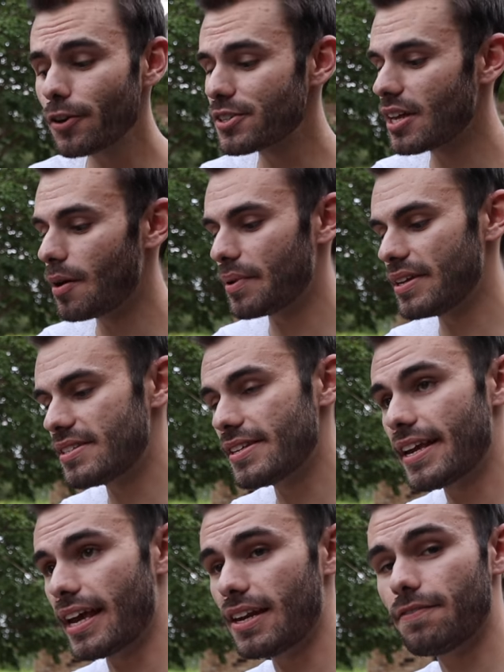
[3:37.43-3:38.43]
First up is
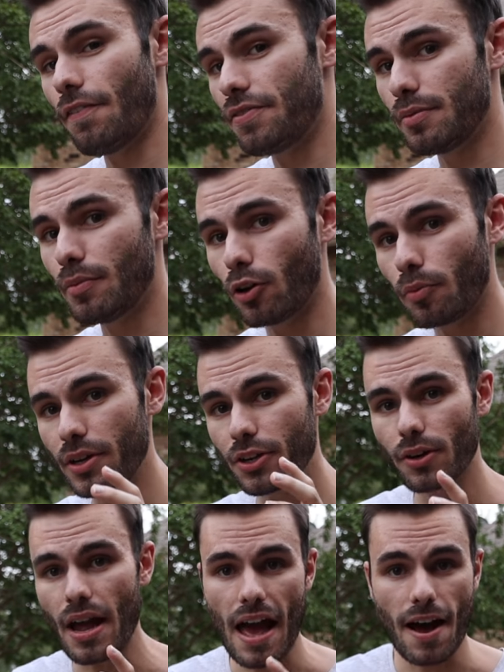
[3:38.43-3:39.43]
the Canon
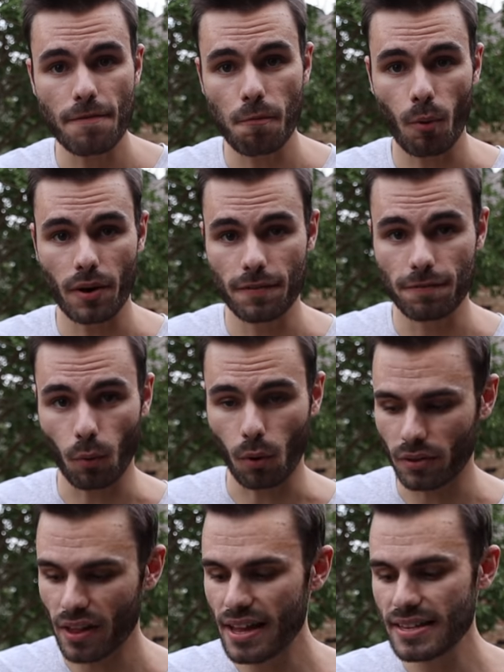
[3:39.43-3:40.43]
50mm
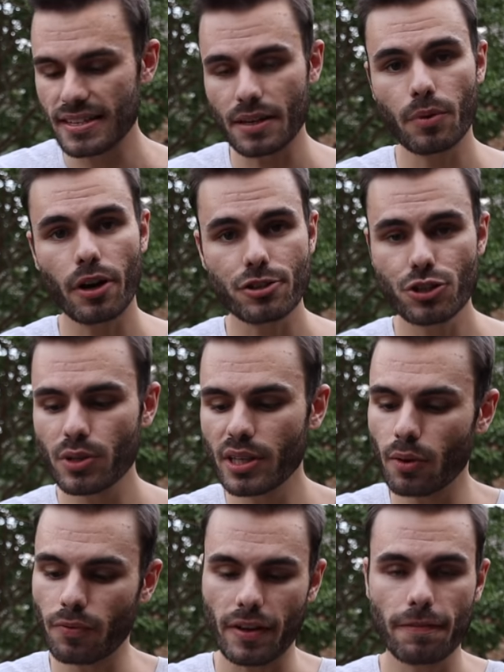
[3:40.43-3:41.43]
f1.4 lens, and we are
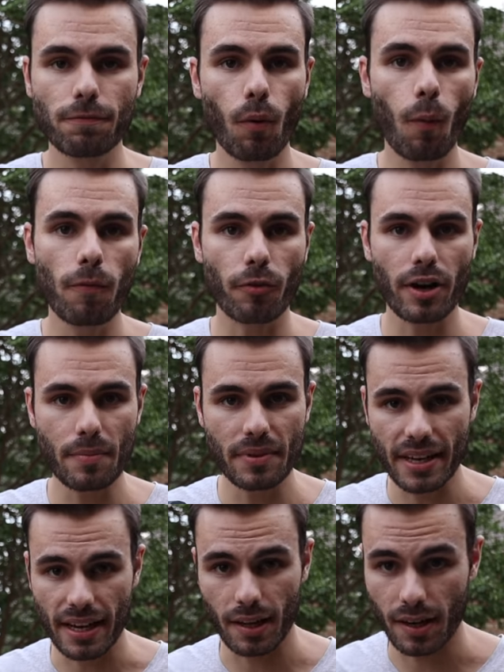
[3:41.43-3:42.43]
shooting it with a full frame
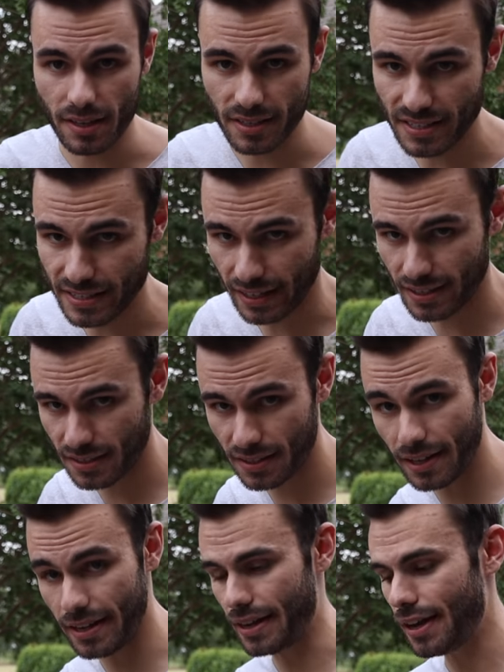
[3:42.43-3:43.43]
Canon
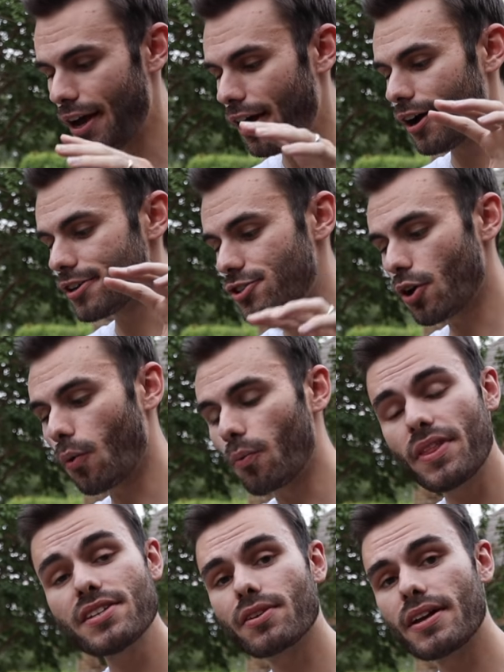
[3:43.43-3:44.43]
6D. So
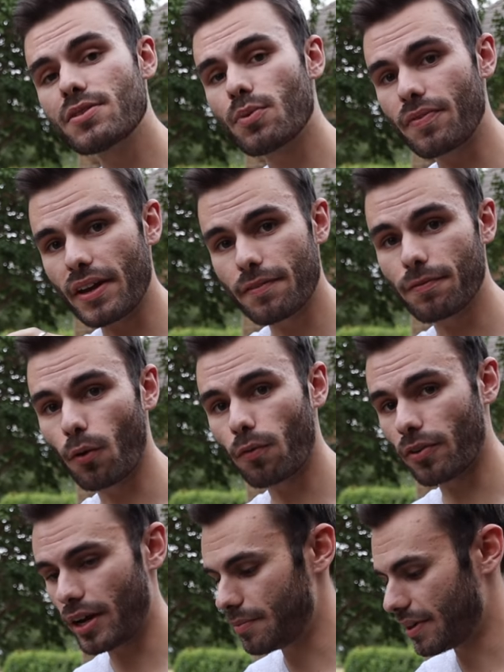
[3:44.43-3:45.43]
this lens with a full
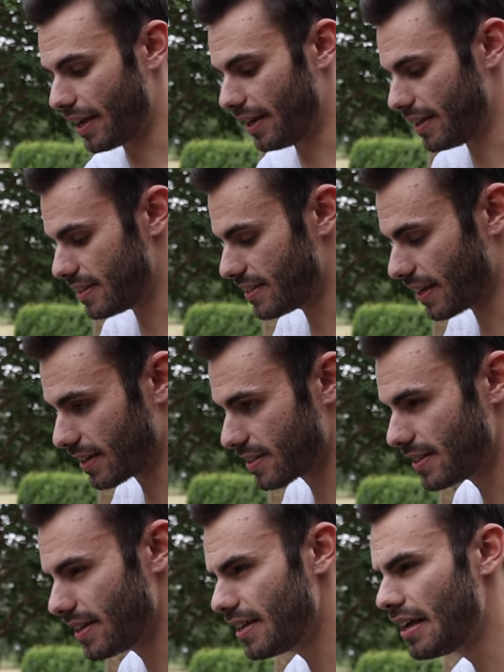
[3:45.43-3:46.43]
frame Canon
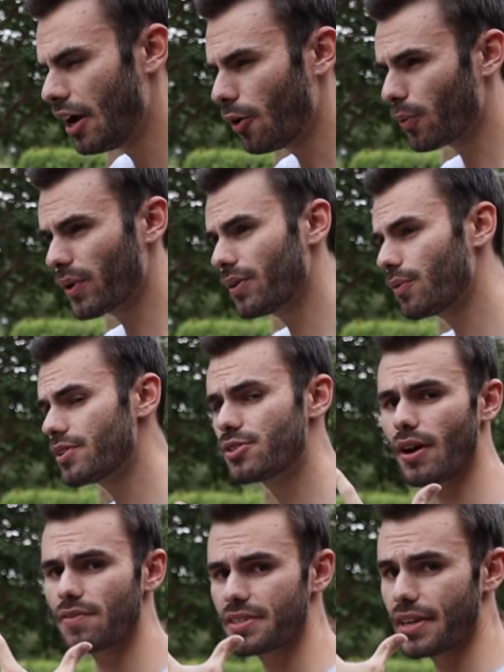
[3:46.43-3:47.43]
6D, we're going
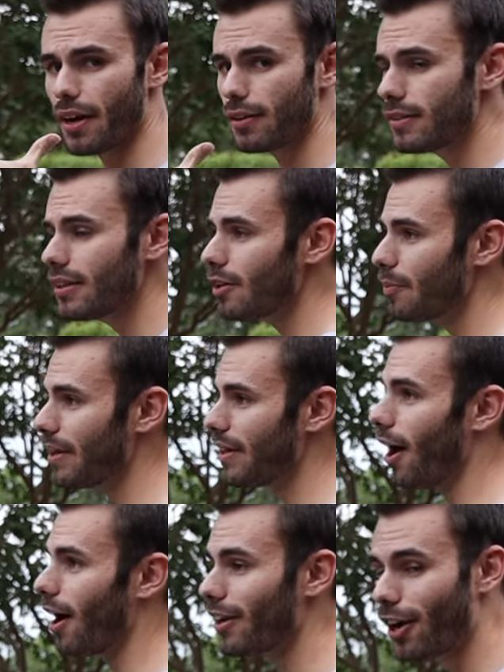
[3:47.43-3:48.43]
to have to get a little
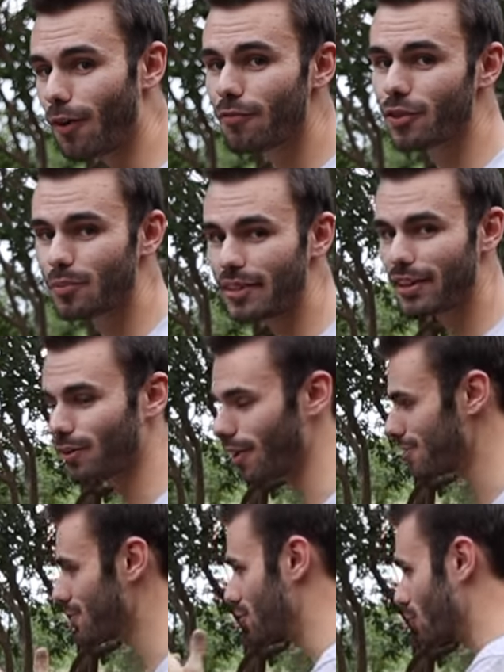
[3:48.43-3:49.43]
bit uncomfortably
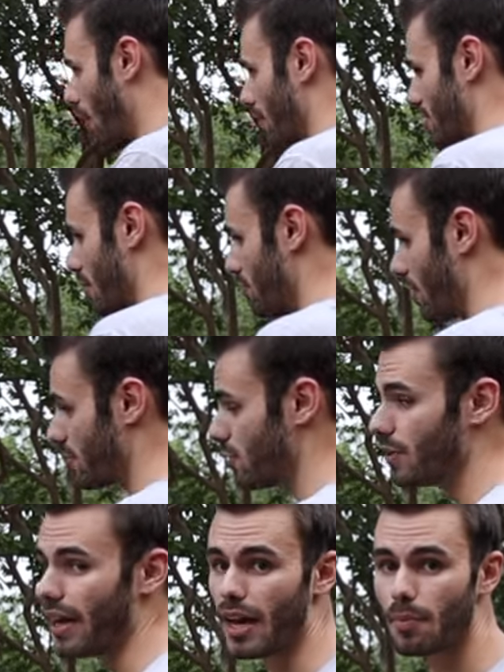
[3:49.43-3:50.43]
close to our subject
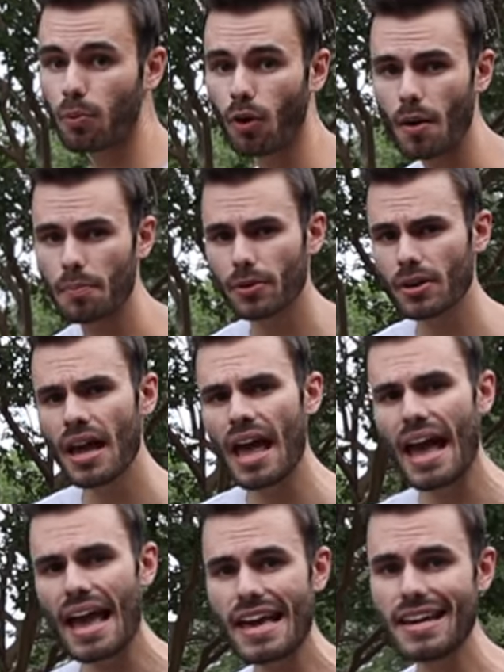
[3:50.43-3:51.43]
to get a proper
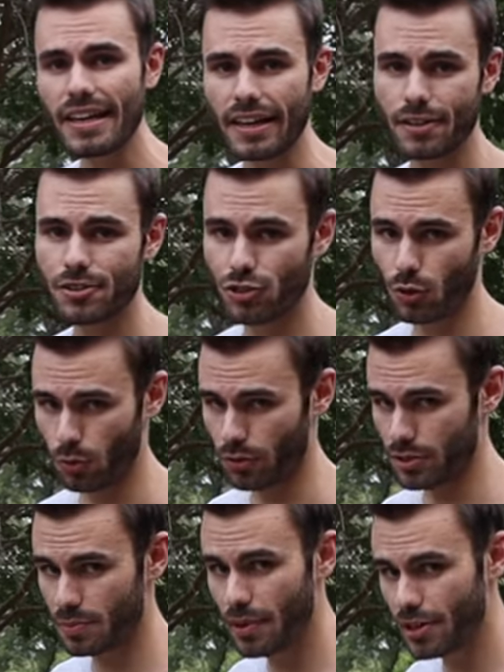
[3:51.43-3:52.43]
head and
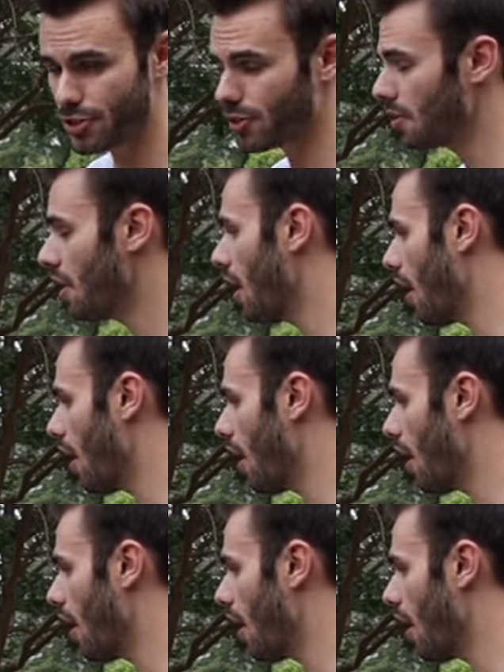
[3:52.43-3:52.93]
shoulders picture